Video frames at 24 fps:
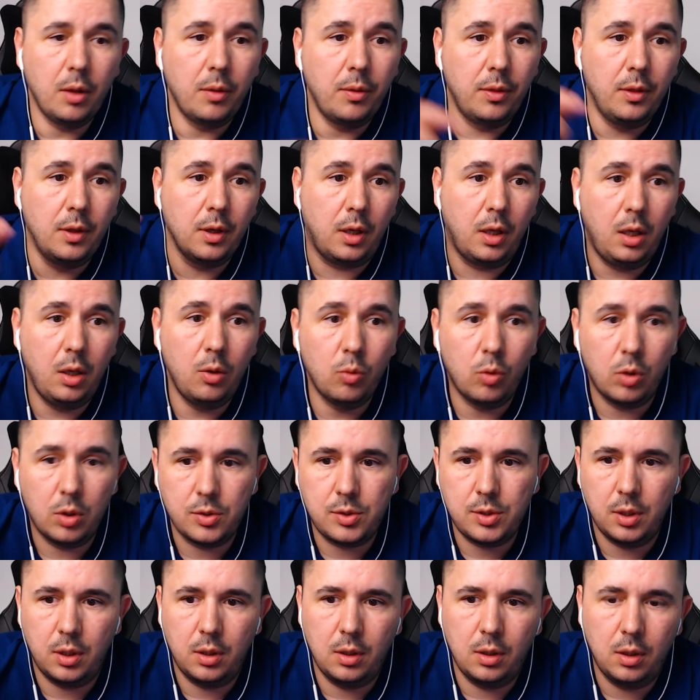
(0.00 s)
The
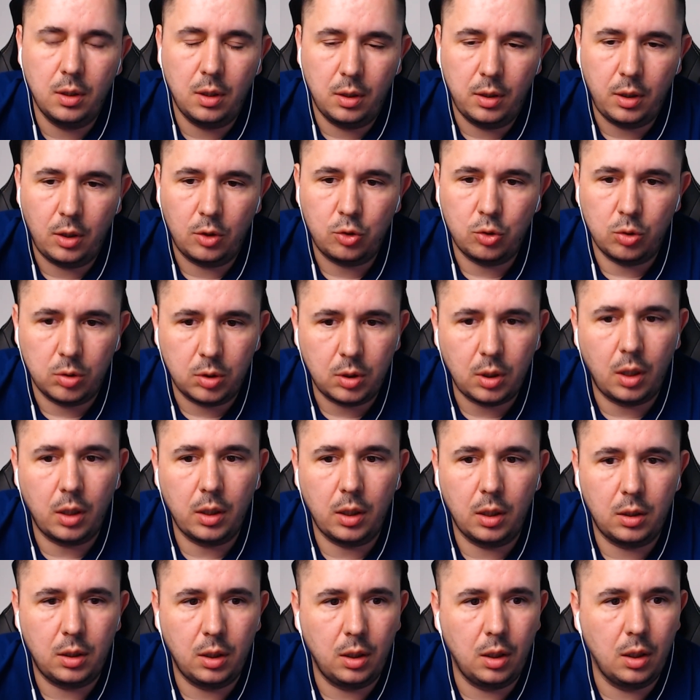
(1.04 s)
keywords that you're
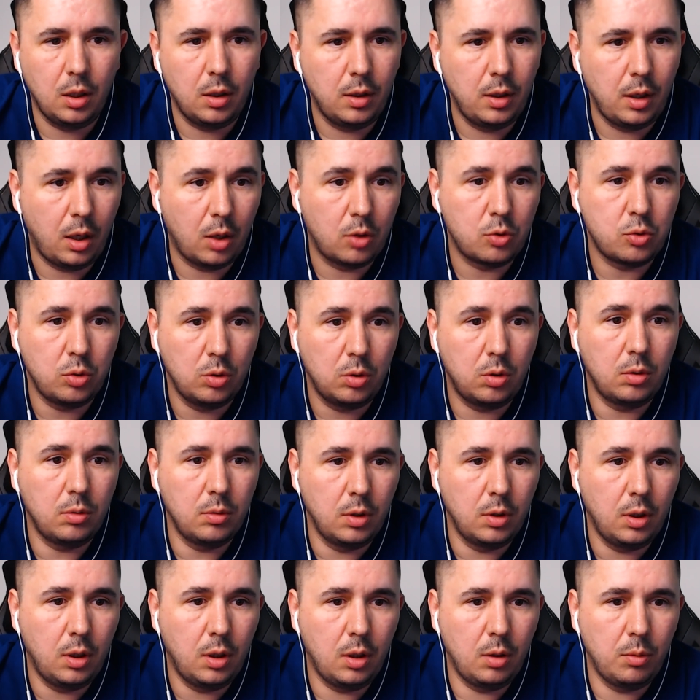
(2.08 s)
targeting and the
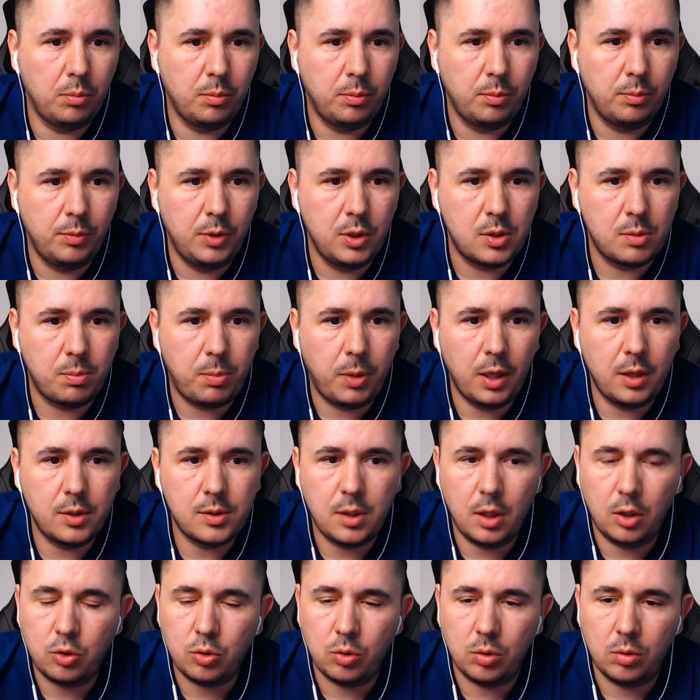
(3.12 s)
actual displays
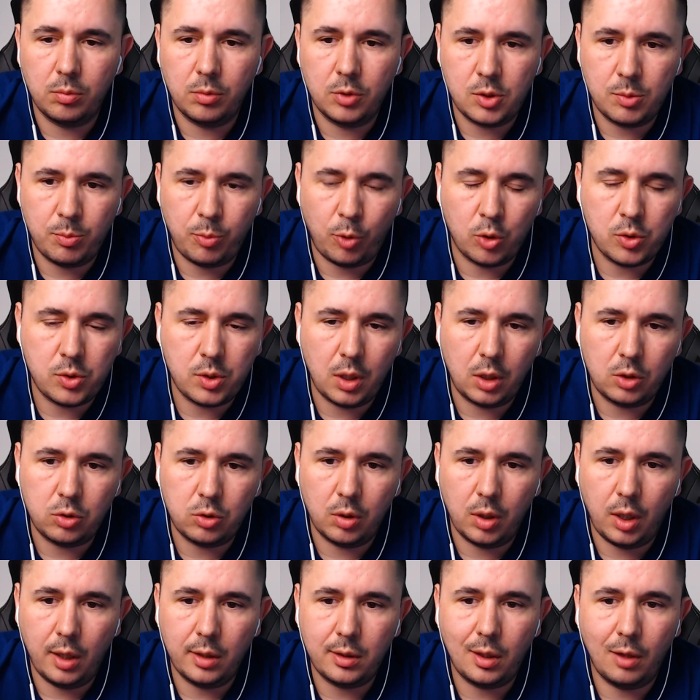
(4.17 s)
the spots that
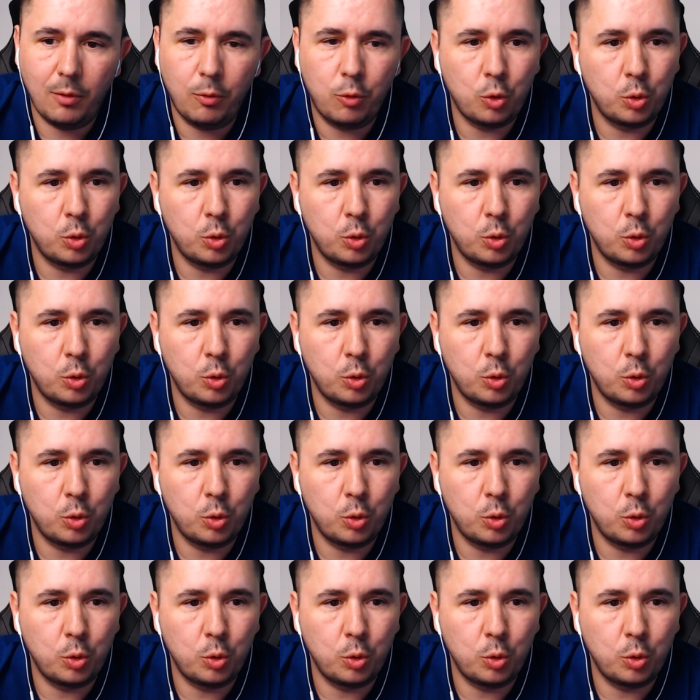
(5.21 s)
you're getting